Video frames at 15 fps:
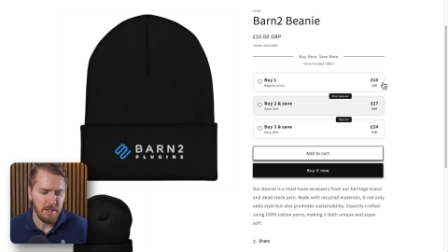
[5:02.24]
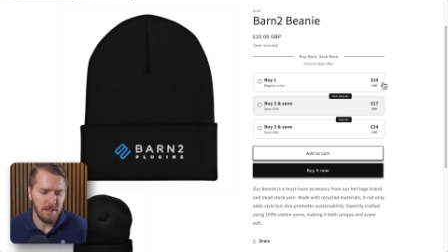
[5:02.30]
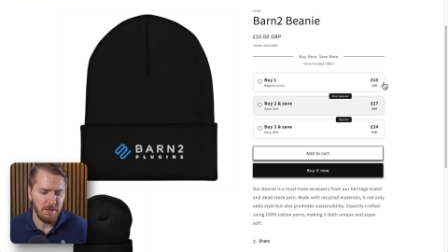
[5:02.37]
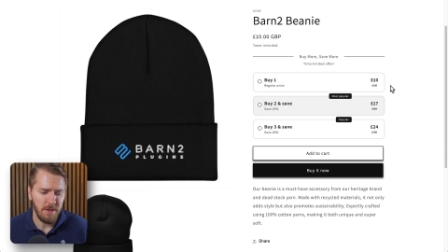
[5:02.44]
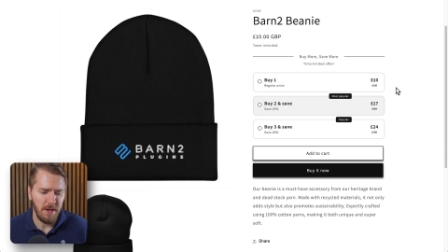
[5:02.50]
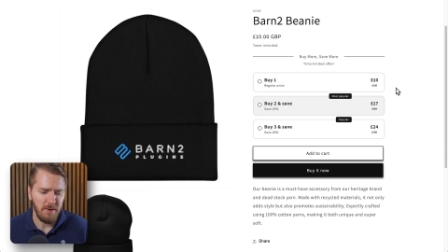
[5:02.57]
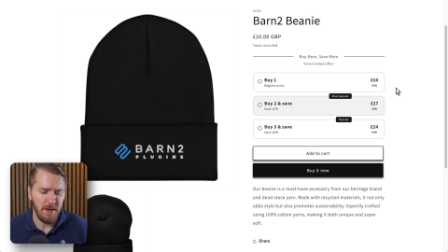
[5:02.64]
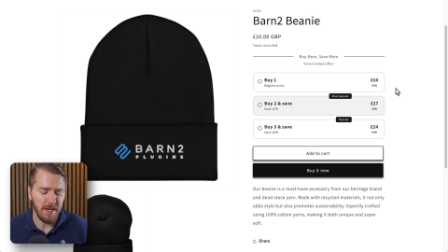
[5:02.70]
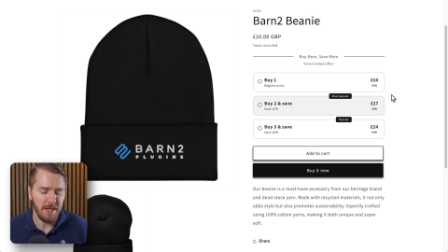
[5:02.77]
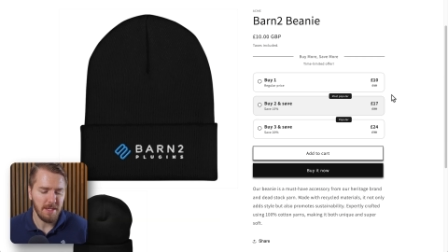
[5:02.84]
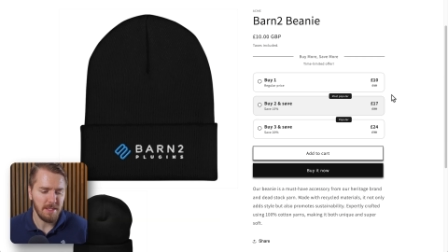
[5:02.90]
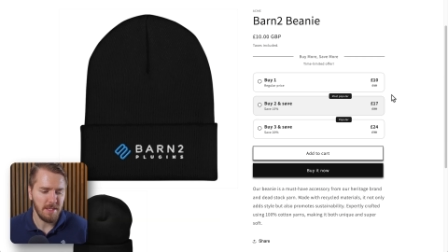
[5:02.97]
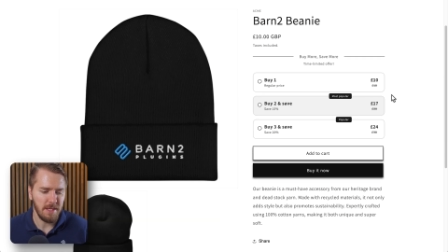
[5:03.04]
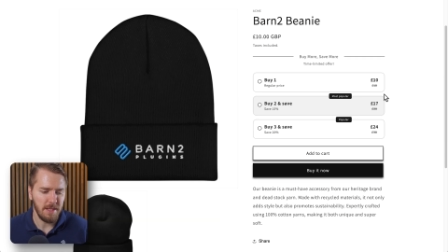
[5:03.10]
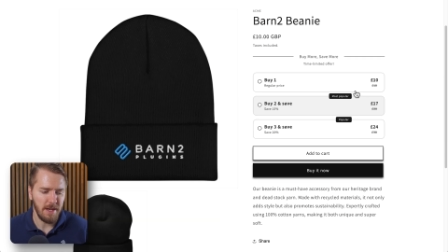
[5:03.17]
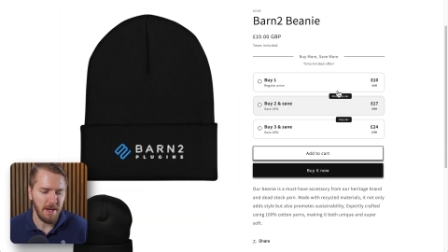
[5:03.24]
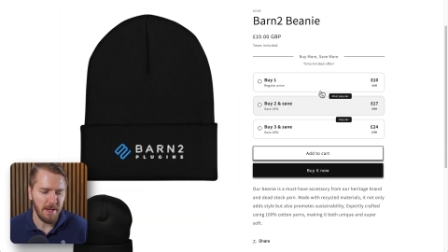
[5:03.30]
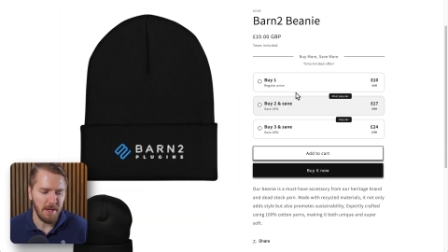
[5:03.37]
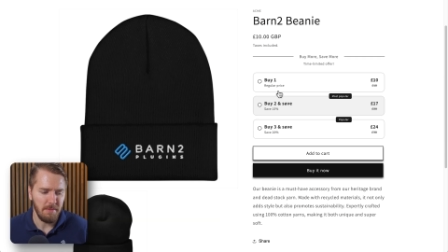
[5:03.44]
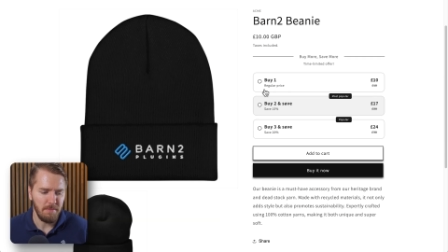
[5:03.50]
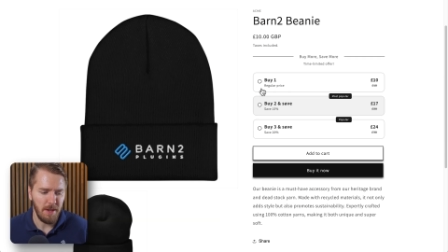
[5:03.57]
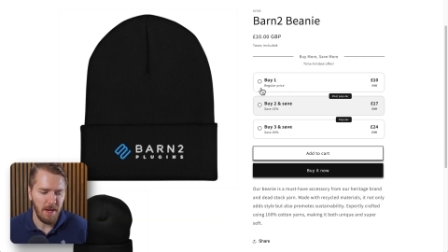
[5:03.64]
So now I can see that I
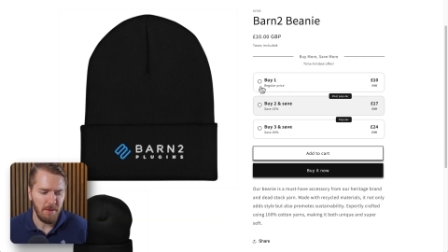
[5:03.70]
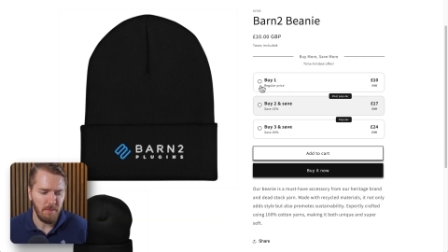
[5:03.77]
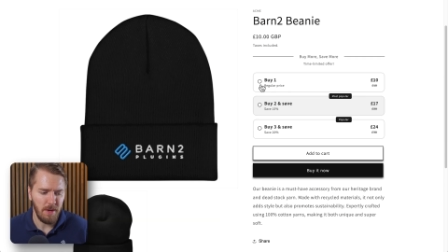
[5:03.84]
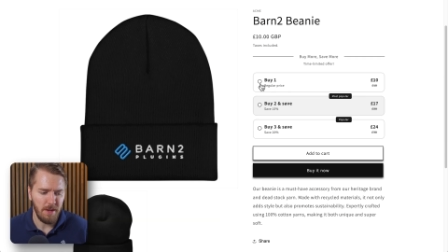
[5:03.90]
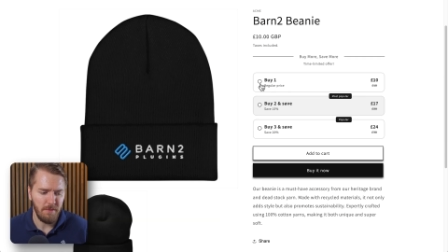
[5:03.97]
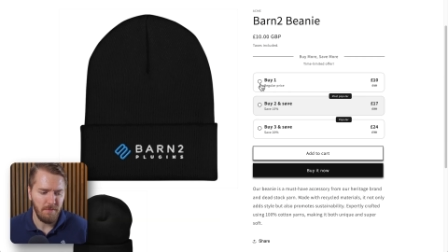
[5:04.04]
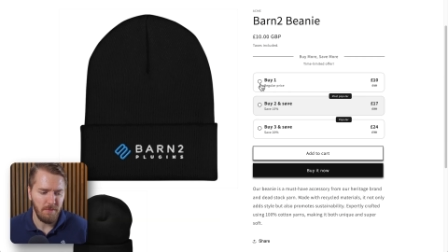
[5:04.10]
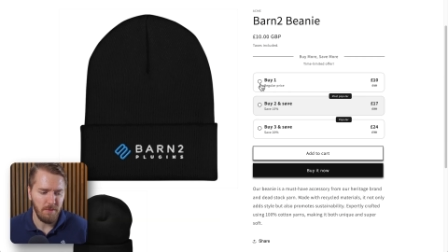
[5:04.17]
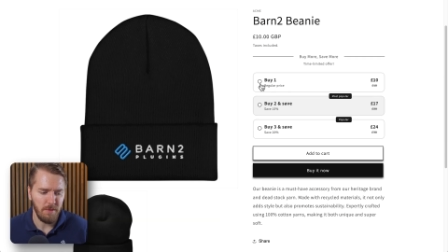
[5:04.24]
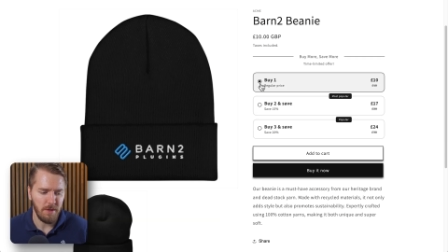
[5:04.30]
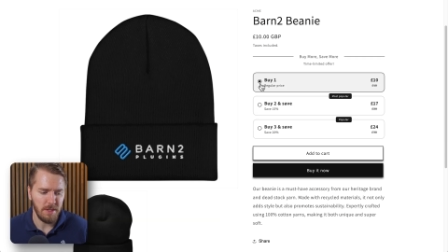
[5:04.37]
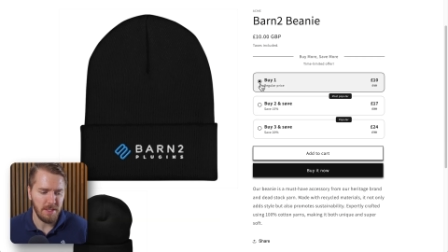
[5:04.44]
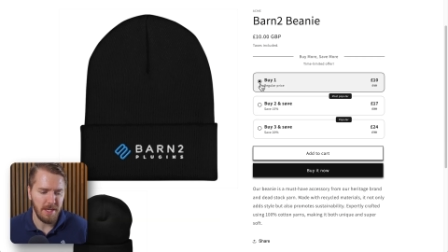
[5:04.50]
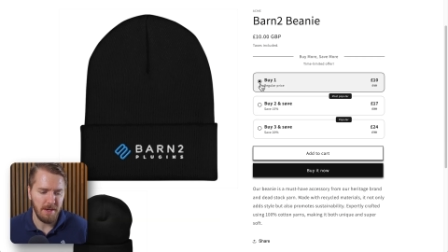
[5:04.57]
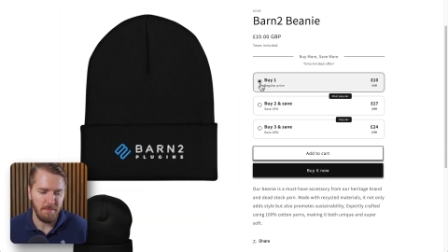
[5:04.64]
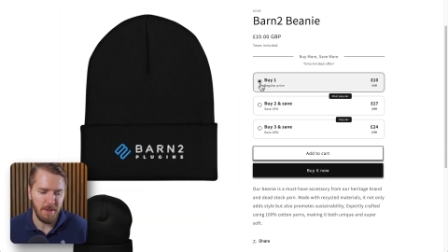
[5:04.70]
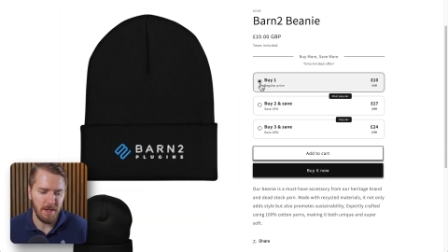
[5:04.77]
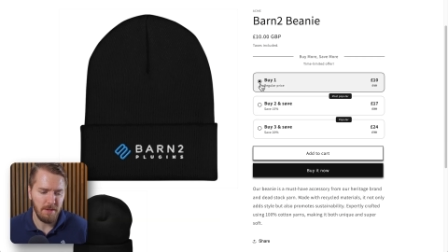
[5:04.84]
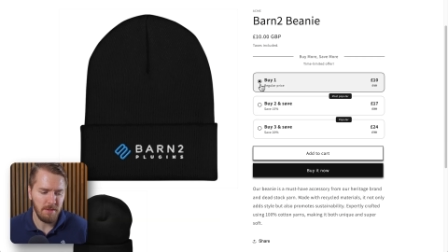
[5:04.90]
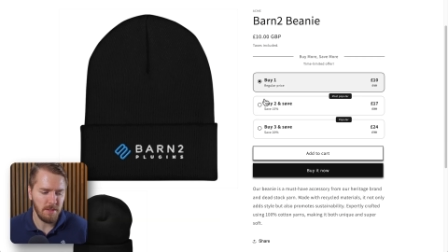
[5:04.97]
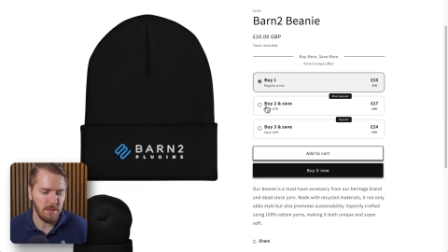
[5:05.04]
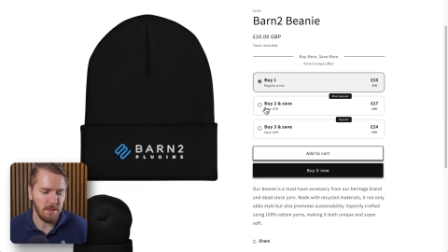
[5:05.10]
can buy one for 10
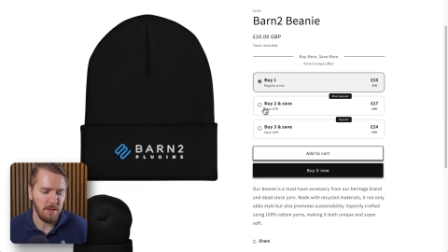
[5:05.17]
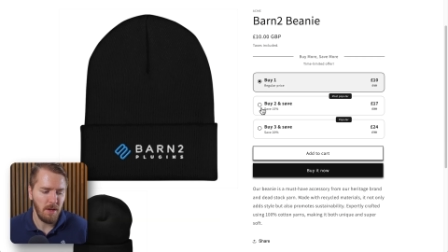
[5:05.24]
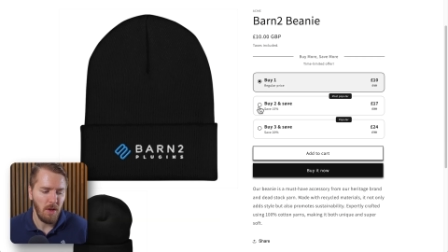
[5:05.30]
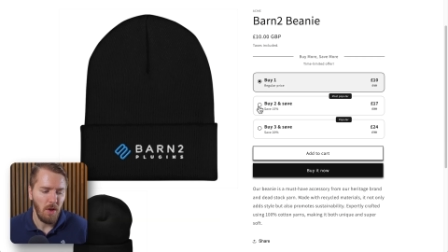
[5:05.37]
pounds,